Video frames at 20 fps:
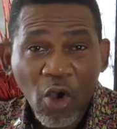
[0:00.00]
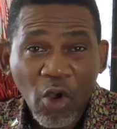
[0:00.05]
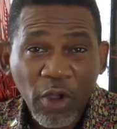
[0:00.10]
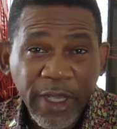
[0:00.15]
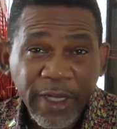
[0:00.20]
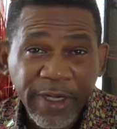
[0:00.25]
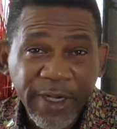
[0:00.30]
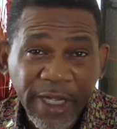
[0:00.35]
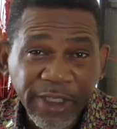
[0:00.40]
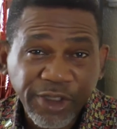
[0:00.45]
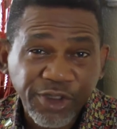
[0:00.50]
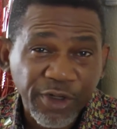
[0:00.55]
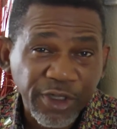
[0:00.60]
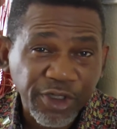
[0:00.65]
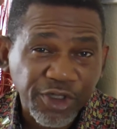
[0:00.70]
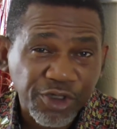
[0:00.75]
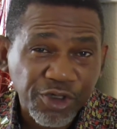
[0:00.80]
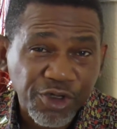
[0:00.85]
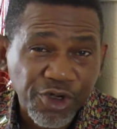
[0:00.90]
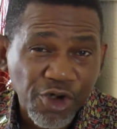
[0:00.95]
Okay, Nigeria
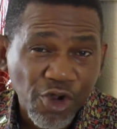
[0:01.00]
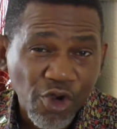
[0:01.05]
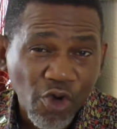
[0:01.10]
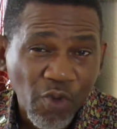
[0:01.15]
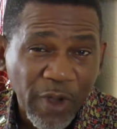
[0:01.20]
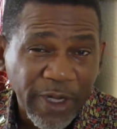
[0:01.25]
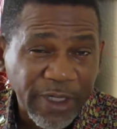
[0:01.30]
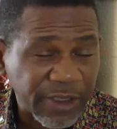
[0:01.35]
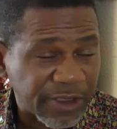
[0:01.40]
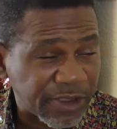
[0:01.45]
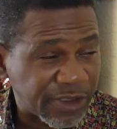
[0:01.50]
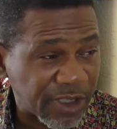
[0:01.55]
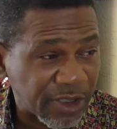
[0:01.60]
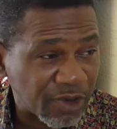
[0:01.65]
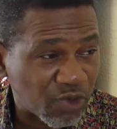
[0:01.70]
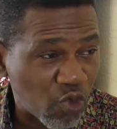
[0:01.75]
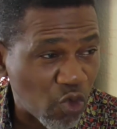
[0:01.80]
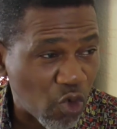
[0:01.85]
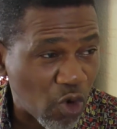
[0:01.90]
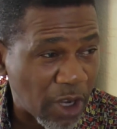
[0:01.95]
should know when it's
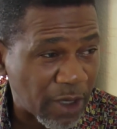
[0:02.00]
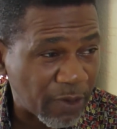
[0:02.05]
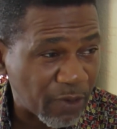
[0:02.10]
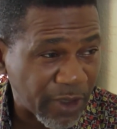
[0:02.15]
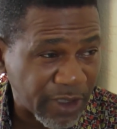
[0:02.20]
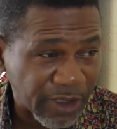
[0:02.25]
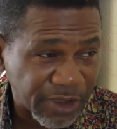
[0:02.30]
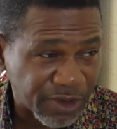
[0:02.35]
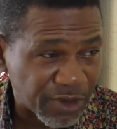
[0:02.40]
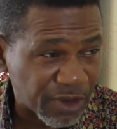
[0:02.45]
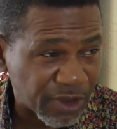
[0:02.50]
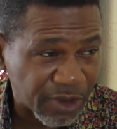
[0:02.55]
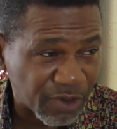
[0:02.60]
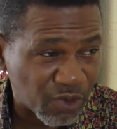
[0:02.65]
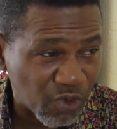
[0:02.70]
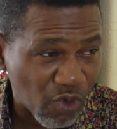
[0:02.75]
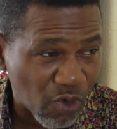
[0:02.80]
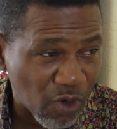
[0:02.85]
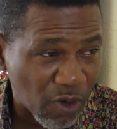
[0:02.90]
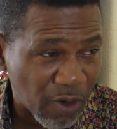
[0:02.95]
at war and when it's not
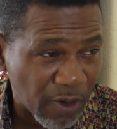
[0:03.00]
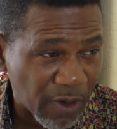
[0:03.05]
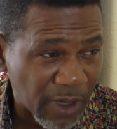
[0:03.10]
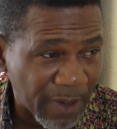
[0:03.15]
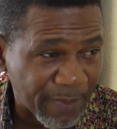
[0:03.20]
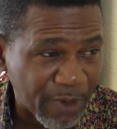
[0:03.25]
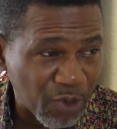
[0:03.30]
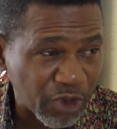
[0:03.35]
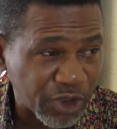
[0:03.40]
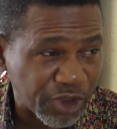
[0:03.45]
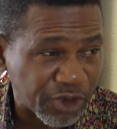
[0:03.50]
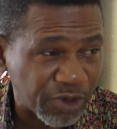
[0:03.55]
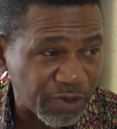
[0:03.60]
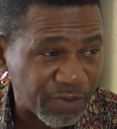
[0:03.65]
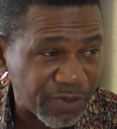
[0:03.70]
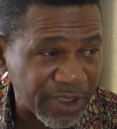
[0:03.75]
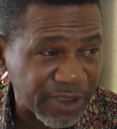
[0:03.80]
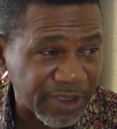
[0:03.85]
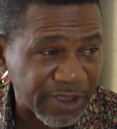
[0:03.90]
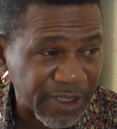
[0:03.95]
at war. I mean, we
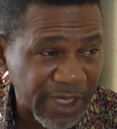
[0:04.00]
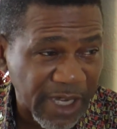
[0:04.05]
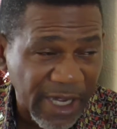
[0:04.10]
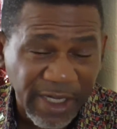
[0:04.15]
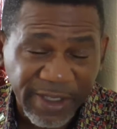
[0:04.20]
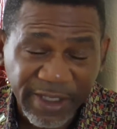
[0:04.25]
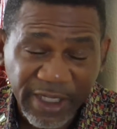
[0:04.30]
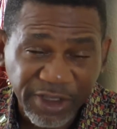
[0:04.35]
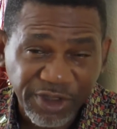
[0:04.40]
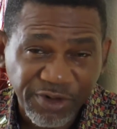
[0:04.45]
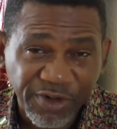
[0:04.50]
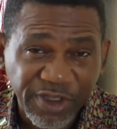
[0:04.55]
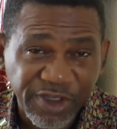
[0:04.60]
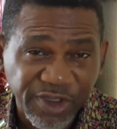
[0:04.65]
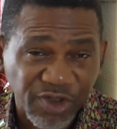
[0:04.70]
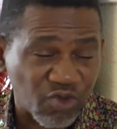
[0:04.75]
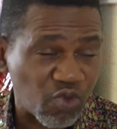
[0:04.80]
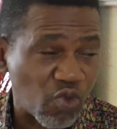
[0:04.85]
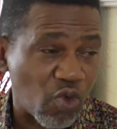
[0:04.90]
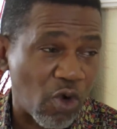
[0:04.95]
shouldn't be in denial. Nigeria
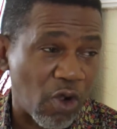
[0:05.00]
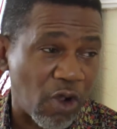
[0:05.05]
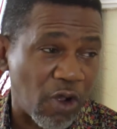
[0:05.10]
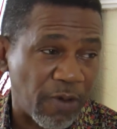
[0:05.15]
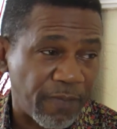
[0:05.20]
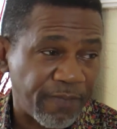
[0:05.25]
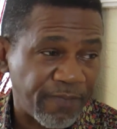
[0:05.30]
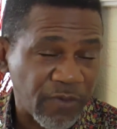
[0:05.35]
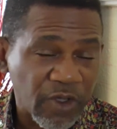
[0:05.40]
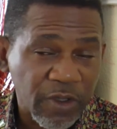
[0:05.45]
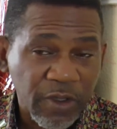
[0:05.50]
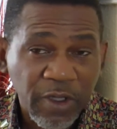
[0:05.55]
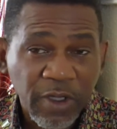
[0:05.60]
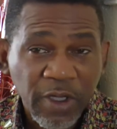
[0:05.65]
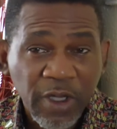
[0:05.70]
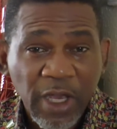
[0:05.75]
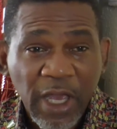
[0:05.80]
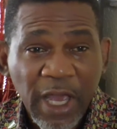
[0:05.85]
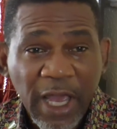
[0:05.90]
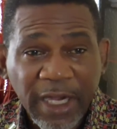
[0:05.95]
is at war.
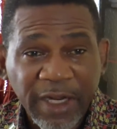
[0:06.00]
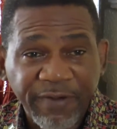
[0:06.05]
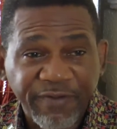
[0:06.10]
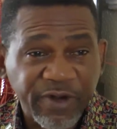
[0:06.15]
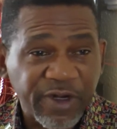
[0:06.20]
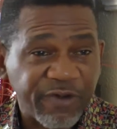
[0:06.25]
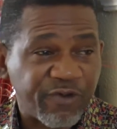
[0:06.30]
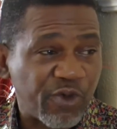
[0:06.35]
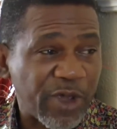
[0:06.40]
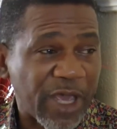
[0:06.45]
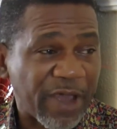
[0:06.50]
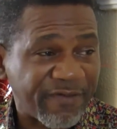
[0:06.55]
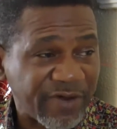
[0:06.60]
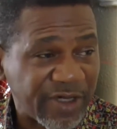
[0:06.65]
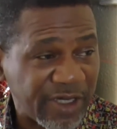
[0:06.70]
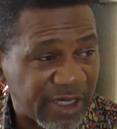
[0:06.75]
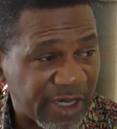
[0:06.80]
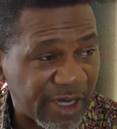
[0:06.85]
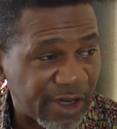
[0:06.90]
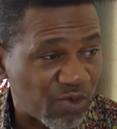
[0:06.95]
And even if we haven't
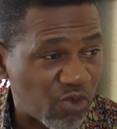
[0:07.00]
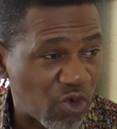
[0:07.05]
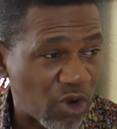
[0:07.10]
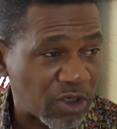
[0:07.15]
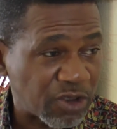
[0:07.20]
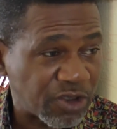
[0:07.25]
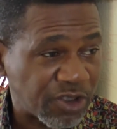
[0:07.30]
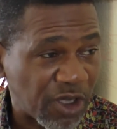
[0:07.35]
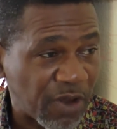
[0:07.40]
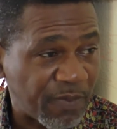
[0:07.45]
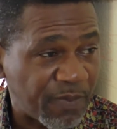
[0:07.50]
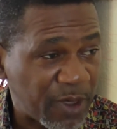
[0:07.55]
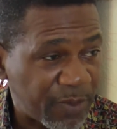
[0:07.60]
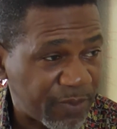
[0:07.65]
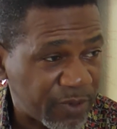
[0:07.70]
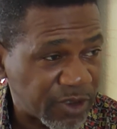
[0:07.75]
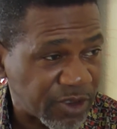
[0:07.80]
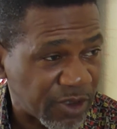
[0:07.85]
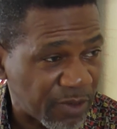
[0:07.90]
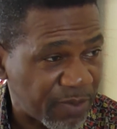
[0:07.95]
declared war on some
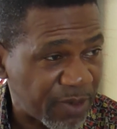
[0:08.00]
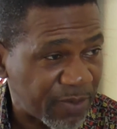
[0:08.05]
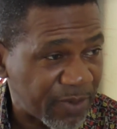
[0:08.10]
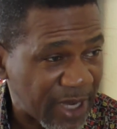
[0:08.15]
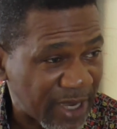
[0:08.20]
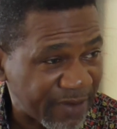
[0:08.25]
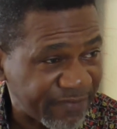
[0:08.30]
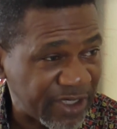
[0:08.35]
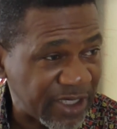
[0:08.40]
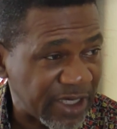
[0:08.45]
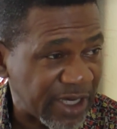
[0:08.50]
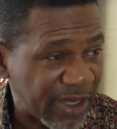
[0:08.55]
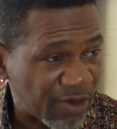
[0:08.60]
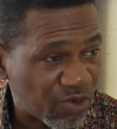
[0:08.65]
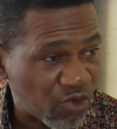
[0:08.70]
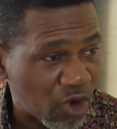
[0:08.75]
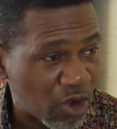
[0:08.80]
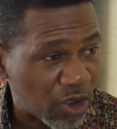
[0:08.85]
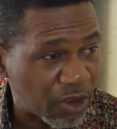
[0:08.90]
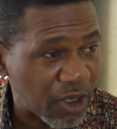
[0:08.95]
people have
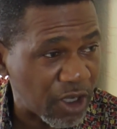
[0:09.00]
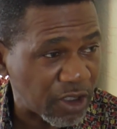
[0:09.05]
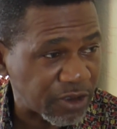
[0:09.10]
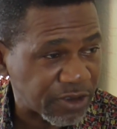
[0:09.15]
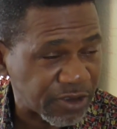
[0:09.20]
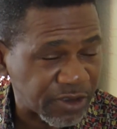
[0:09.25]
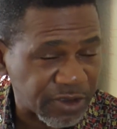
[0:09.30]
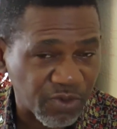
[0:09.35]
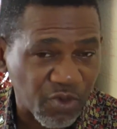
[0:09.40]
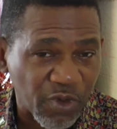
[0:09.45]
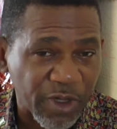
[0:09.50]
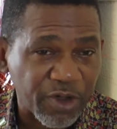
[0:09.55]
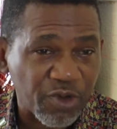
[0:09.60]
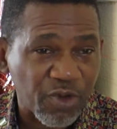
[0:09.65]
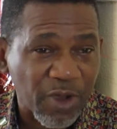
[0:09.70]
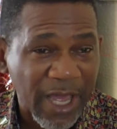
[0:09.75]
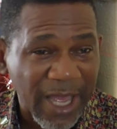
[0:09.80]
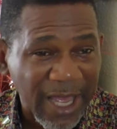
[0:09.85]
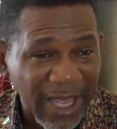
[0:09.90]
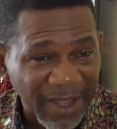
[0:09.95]
declared war on us. When
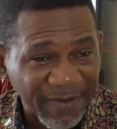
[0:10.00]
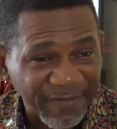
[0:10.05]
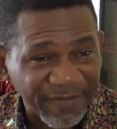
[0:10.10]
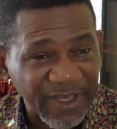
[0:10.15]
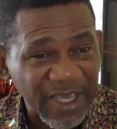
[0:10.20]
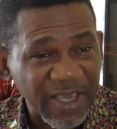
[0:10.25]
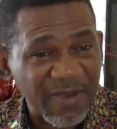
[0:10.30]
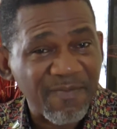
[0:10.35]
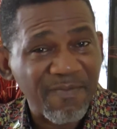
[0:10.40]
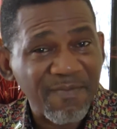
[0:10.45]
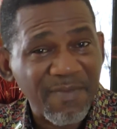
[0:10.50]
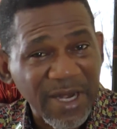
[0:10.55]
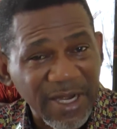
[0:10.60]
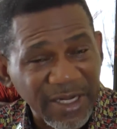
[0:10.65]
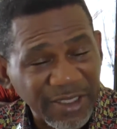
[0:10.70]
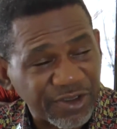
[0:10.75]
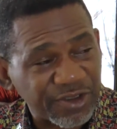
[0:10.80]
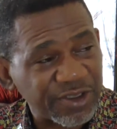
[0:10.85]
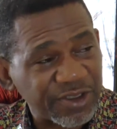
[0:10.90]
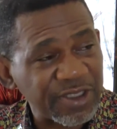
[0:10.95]
you have a
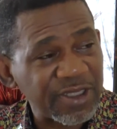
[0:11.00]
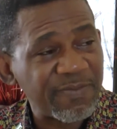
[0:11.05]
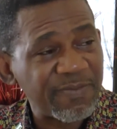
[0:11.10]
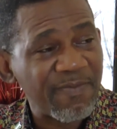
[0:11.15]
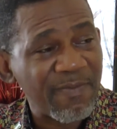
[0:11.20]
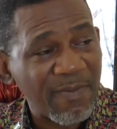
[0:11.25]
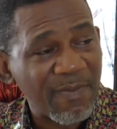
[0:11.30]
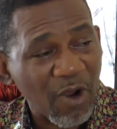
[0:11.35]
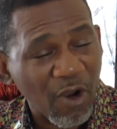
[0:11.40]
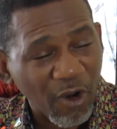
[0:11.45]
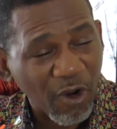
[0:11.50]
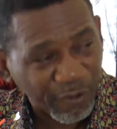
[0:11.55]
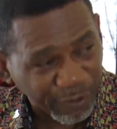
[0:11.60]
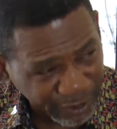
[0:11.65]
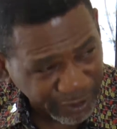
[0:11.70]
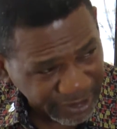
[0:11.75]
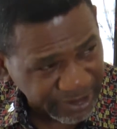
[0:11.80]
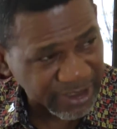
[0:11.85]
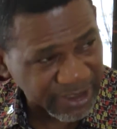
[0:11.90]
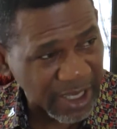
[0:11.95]
military
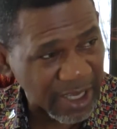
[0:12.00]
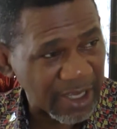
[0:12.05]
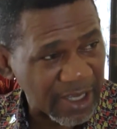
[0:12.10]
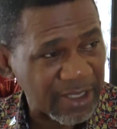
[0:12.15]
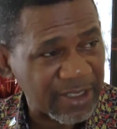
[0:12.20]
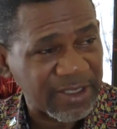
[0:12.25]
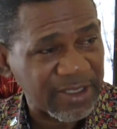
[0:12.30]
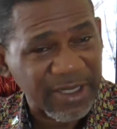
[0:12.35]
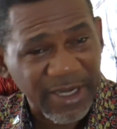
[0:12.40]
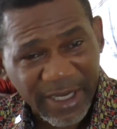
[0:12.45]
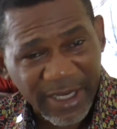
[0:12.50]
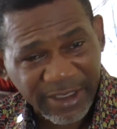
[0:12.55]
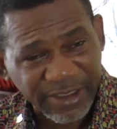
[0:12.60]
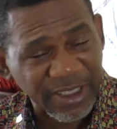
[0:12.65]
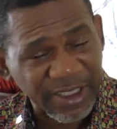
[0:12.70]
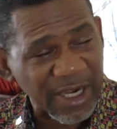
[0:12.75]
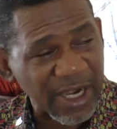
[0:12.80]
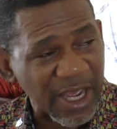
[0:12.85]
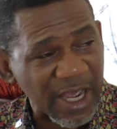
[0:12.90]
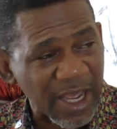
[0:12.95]
officer in the
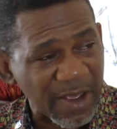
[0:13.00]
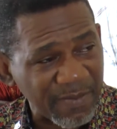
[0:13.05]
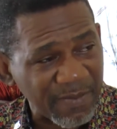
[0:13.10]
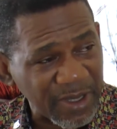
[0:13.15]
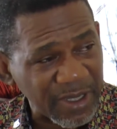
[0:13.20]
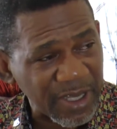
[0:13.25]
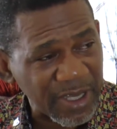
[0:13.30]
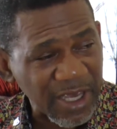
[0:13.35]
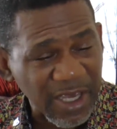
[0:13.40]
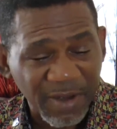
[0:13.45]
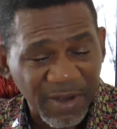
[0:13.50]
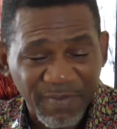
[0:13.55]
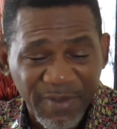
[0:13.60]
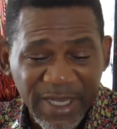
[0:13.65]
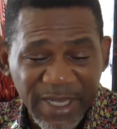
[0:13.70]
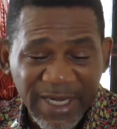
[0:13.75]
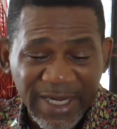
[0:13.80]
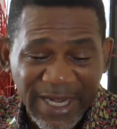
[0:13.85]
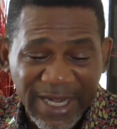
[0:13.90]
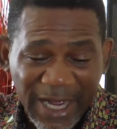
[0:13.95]
Nigerian army
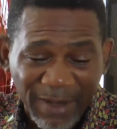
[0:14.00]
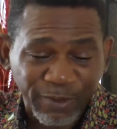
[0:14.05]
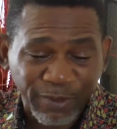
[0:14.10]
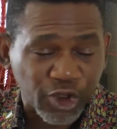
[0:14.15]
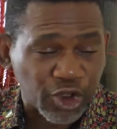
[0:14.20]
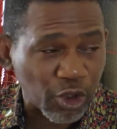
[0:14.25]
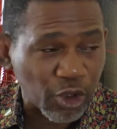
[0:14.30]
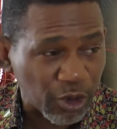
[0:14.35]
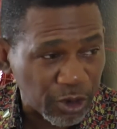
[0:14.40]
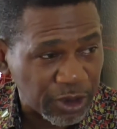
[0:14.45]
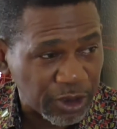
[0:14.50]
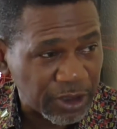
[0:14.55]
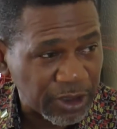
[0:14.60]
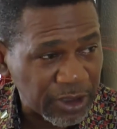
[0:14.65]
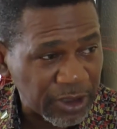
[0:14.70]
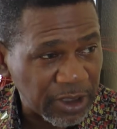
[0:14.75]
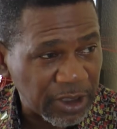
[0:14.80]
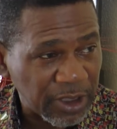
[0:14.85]
being captured